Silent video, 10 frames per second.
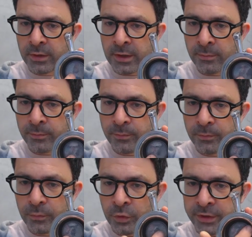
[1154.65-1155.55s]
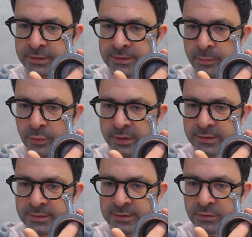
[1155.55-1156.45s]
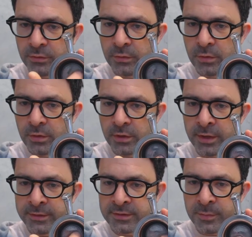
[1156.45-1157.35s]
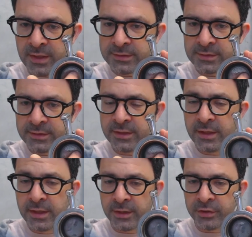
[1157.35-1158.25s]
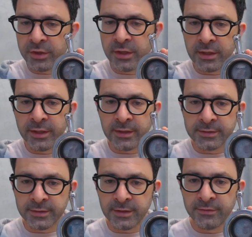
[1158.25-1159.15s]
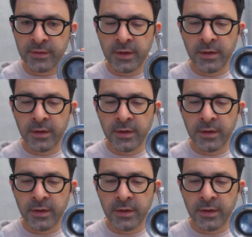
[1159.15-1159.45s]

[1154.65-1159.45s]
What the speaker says: you can separate the seal and this basket, and you can clean underneath.